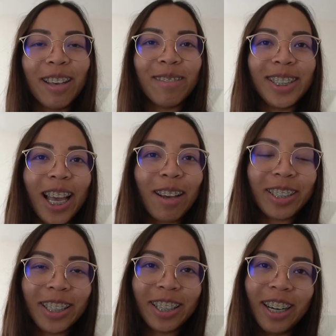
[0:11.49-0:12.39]
The
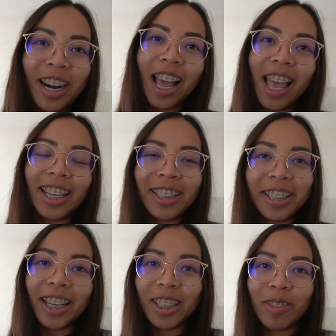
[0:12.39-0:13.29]
Tavi here. In
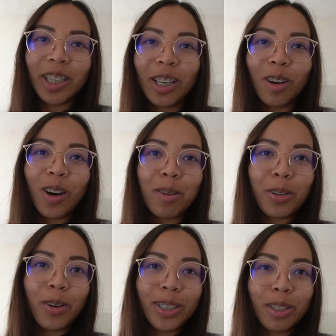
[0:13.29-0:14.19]
today's video, I'm
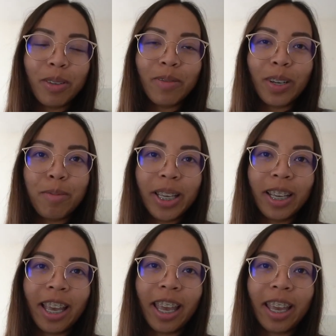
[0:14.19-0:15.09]
going to be
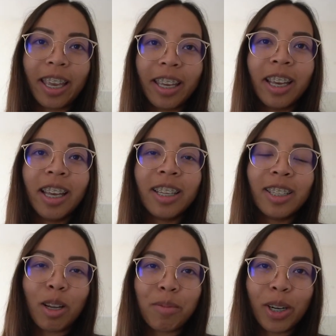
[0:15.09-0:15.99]
filming a
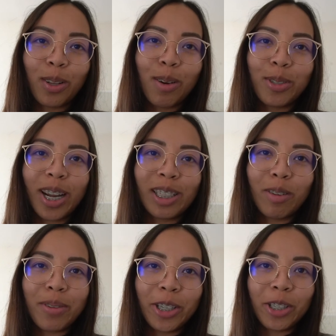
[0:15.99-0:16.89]
summer glow up
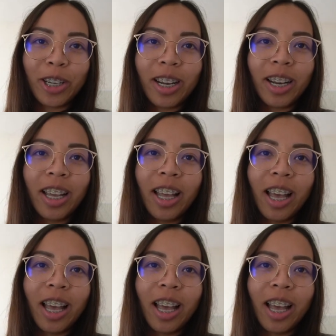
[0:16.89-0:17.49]
transformation.